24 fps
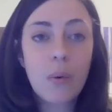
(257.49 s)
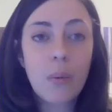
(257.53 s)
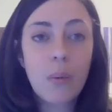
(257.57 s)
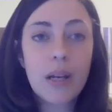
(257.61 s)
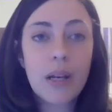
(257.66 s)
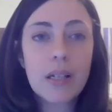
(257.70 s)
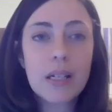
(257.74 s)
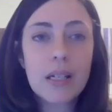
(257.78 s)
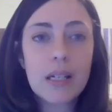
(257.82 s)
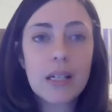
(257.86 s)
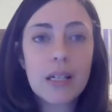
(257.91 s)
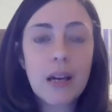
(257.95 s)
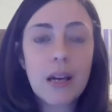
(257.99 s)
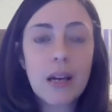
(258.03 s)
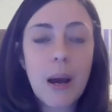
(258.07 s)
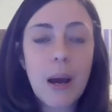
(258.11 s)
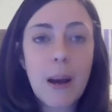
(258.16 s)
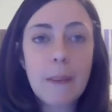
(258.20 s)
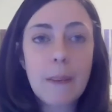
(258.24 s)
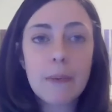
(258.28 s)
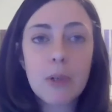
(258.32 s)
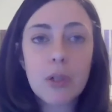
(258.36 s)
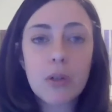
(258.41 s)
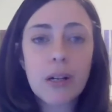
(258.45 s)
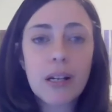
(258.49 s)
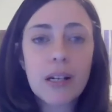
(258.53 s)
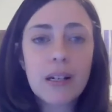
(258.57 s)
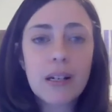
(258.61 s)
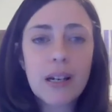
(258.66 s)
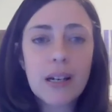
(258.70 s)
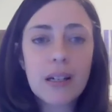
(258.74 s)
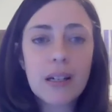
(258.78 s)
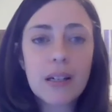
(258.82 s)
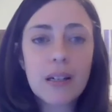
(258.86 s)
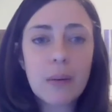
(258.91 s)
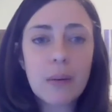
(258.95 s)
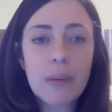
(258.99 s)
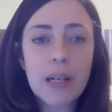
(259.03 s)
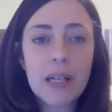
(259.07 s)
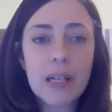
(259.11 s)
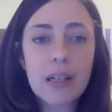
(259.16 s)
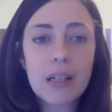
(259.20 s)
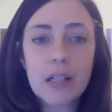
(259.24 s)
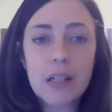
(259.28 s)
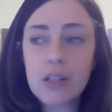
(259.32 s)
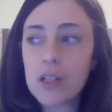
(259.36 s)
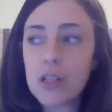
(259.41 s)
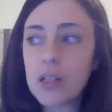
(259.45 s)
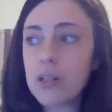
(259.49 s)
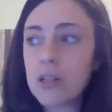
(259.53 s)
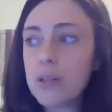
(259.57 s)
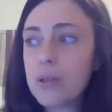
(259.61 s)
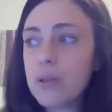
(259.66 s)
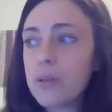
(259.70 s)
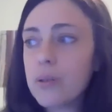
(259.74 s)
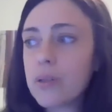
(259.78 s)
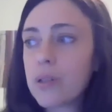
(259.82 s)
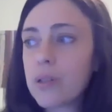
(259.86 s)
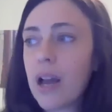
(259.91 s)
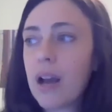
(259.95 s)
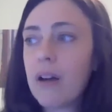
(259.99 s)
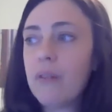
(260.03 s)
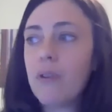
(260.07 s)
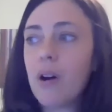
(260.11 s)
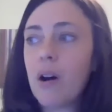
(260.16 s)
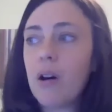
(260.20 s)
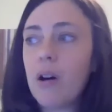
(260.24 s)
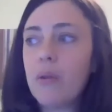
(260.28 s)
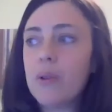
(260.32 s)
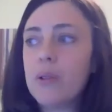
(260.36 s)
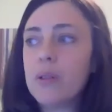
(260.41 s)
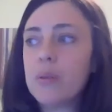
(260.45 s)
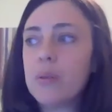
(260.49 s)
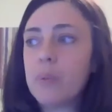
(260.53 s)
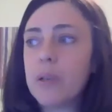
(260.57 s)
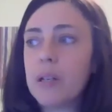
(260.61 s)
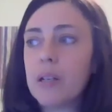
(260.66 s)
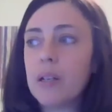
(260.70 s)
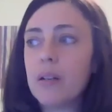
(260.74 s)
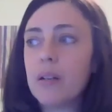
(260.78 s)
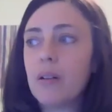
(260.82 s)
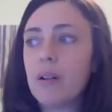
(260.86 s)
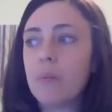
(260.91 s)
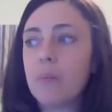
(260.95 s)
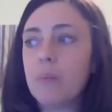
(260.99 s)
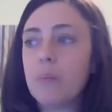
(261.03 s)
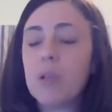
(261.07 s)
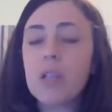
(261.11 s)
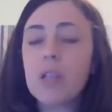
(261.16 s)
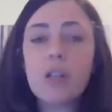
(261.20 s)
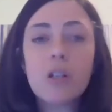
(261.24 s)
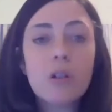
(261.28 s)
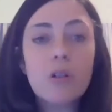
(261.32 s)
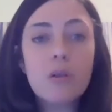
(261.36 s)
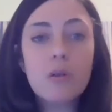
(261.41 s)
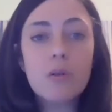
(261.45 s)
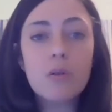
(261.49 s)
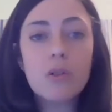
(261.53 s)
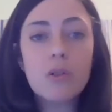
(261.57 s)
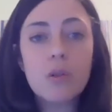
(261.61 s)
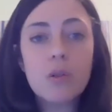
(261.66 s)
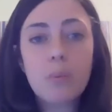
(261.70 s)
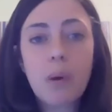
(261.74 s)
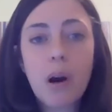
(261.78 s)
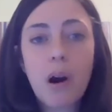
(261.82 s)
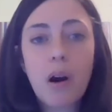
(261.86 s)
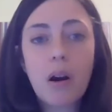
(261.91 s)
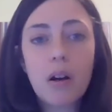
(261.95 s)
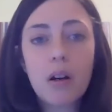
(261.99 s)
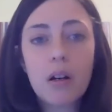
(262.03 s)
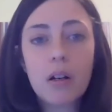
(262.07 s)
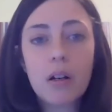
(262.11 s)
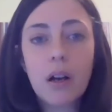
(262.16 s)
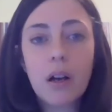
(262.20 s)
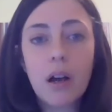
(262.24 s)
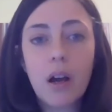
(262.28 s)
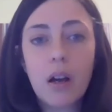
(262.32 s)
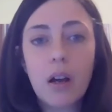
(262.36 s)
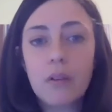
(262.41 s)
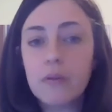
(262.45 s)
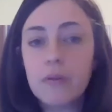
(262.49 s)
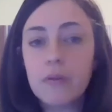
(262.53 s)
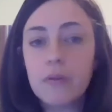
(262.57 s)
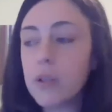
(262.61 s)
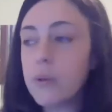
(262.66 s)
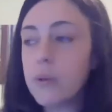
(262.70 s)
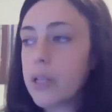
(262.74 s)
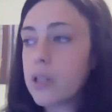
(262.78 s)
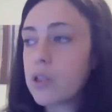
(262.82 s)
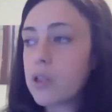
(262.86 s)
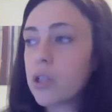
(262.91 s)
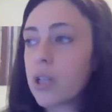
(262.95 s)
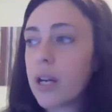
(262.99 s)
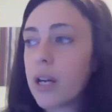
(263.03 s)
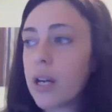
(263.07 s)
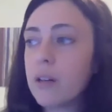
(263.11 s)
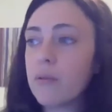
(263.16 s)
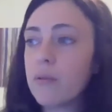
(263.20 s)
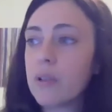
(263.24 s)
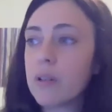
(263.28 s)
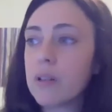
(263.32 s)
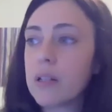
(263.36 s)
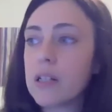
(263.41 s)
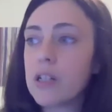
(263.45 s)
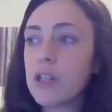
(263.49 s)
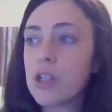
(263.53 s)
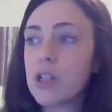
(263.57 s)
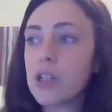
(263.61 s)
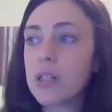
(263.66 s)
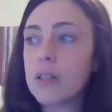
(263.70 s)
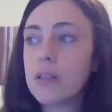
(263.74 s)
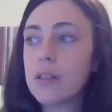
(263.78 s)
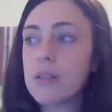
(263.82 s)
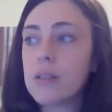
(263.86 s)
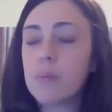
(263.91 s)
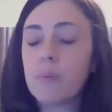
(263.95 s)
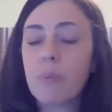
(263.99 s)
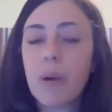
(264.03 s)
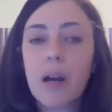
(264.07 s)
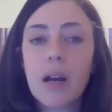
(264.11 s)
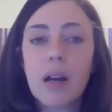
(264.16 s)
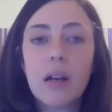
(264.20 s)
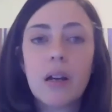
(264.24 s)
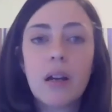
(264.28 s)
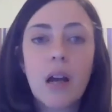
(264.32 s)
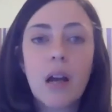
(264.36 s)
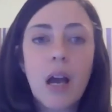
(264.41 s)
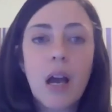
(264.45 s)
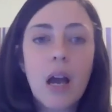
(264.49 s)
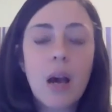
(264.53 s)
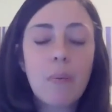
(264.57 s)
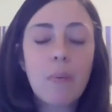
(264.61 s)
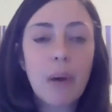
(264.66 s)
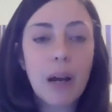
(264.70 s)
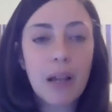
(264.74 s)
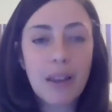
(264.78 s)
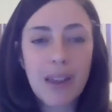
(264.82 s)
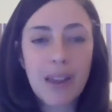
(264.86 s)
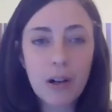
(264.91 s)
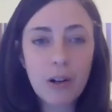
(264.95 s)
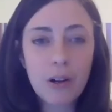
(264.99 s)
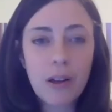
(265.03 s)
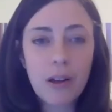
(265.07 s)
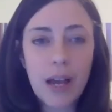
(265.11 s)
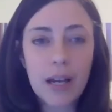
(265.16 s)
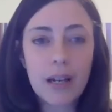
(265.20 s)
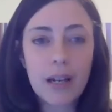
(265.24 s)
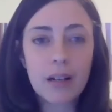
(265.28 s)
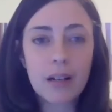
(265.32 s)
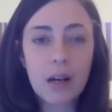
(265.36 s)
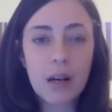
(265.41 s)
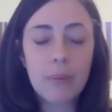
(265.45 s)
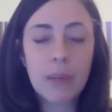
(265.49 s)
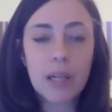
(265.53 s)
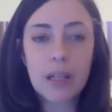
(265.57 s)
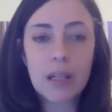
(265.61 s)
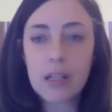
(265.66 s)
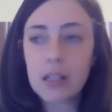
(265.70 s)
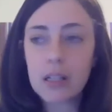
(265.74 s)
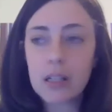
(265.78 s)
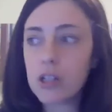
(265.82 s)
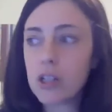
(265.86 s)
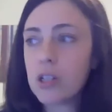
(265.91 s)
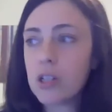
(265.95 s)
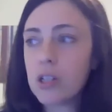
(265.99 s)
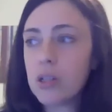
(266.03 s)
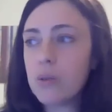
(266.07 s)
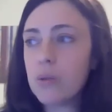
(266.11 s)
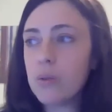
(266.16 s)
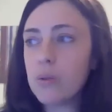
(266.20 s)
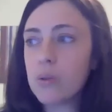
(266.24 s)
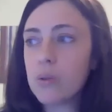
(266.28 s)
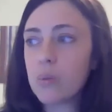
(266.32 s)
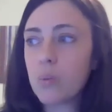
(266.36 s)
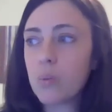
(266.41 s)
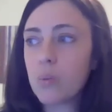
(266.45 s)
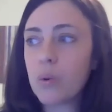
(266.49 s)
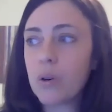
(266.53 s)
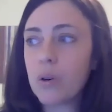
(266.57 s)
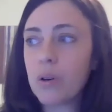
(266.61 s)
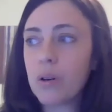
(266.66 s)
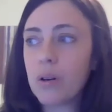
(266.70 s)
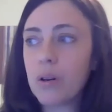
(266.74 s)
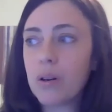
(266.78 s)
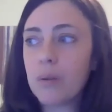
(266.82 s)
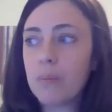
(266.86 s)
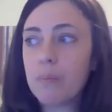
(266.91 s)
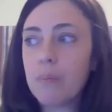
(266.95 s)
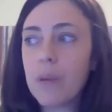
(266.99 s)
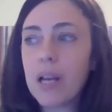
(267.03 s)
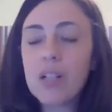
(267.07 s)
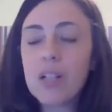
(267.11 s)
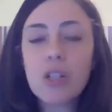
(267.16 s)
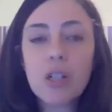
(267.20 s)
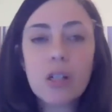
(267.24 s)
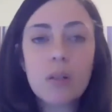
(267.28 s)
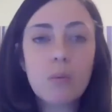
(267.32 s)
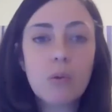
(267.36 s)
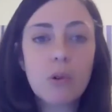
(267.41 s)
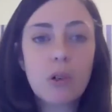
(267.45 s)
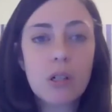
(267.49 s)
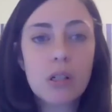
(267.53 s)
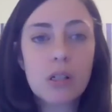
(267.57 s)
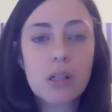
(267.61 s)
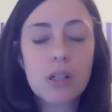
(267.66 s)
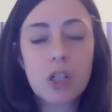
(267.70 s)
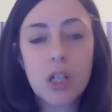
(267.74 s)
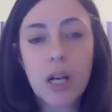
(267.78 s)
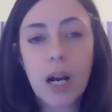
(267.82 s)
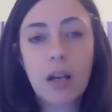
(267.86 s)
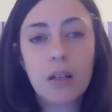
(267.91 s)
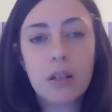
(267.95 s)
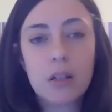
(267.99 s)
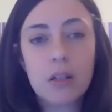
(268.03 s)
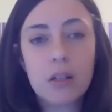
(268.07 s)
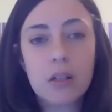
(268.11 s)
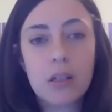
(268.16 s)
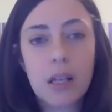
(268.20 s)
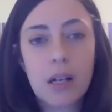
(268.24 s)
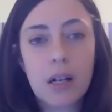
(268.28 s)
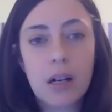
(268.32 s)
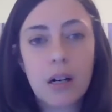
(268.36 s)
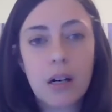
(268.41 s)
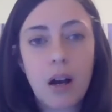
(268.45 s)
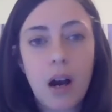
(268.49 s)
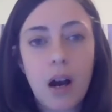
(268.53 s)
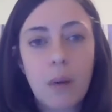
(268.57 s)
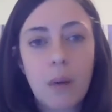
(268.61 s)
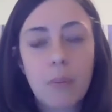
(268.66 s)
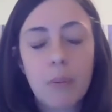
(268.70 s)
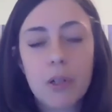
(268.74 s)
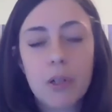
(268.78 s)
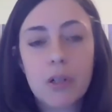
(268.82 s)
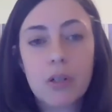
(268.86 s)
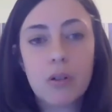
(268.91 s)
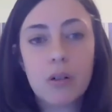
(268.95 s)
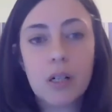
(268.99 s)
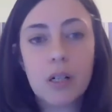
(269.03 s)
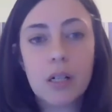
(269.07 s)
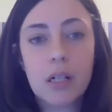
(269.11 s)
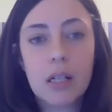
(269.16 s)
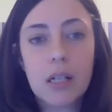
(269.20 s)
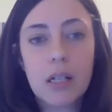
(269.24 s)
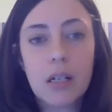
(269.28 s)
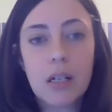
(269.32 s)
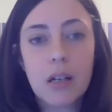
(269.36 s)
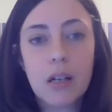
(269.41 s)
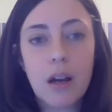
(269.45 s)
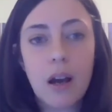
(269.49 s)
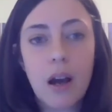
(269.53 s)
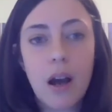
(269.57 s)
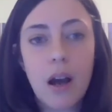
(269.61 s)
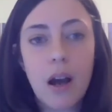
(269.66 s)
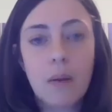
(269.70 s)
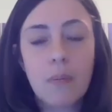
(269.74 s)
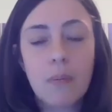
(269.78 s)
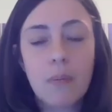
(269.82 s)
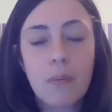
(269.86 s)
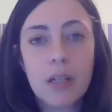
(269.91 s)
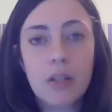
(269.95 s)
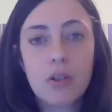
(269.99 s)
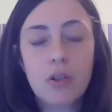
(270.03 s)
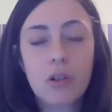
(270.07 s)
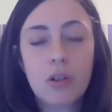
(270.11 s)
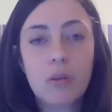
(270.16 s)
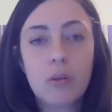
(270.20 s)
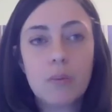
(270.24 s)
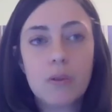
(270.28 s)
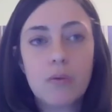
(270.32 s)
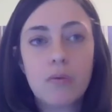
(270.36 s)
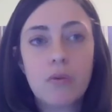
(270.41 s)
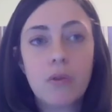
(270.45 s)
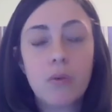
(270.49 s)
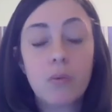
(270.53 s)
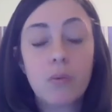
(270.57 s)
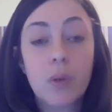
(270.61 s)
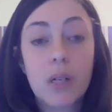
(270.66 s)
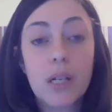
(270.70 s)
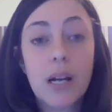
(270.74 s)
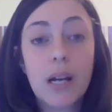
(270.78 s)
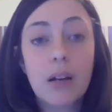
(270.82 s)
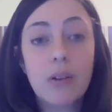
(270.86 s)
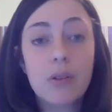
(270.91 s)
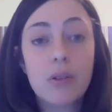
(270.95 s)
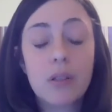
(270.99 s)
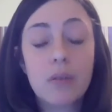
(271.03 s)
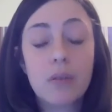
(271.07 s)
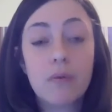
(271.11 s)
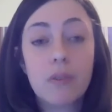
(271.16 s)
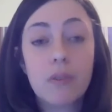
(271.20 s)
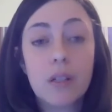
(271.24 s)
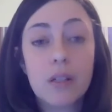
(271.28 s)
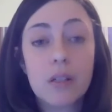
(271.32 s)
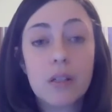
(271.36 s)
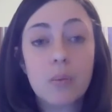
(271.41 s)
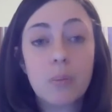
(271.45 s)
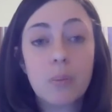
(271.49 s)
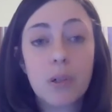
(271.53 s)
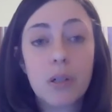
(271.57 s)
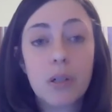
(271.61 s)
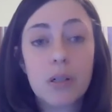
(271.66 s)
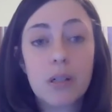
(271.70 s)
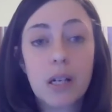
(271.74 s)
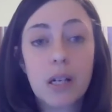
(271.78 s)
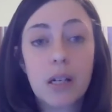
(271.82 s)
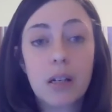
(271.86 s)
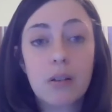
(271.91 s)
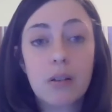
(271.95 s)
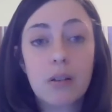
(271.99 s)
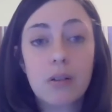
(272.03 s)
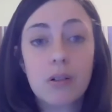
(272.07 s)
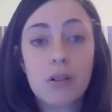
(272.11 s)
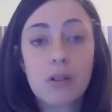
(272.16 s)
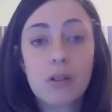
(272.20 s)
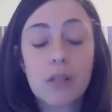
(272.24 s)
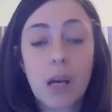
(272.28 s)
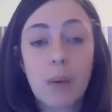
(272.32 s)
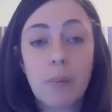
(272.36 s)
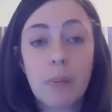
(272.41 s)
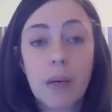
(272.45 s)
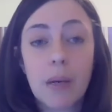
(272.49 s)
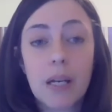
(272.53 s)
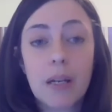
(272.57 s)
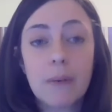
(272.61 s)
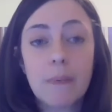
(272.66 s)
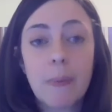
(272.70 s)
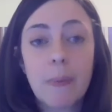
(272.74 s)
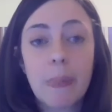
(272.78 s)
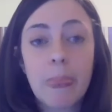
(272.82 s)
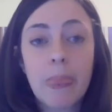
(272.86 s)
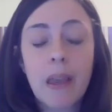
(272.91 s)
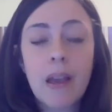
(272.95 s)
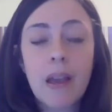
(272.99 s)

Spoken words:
Wendy, trade and economic issues have always been a huge part of U.S.-China relations, but bilateral economic issues were mentioned more as a challenge than an opportunity in terms of the readouts of this particular summit.